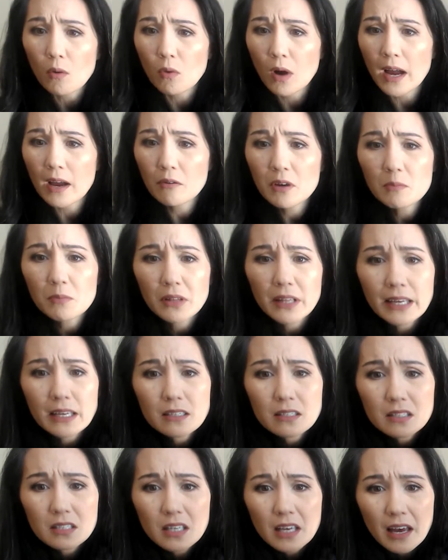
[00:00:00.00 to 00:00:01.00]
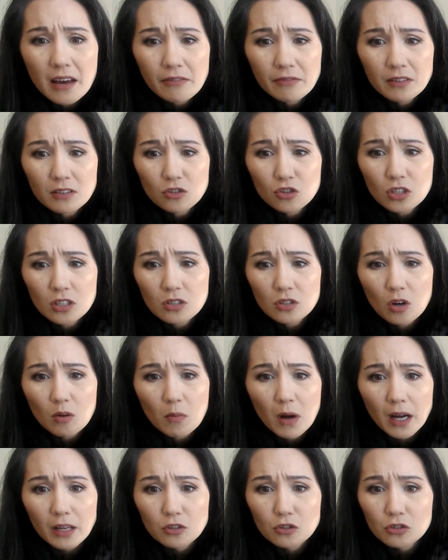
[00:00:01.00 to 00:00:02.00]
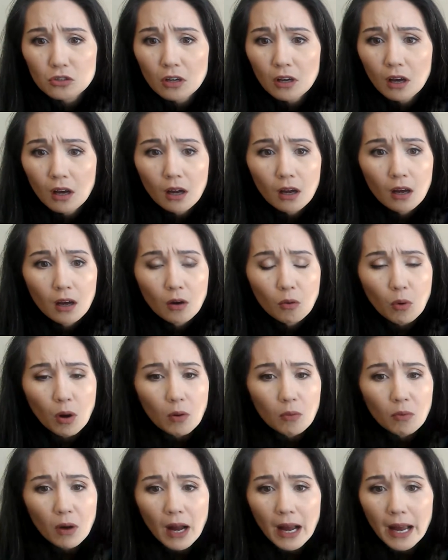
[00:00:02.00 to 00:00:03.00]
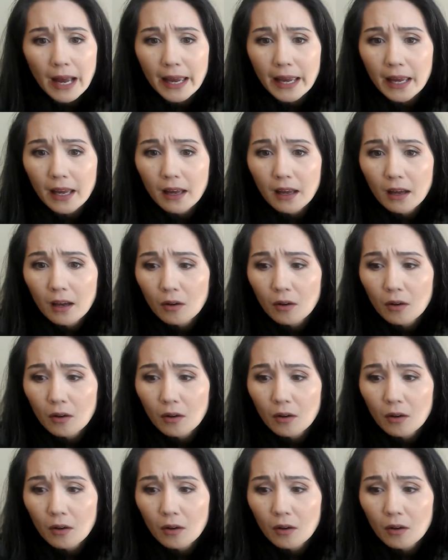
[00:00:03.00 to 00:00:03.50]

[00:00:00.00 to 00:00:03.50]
Why are we playing C, F, and G so much? Why?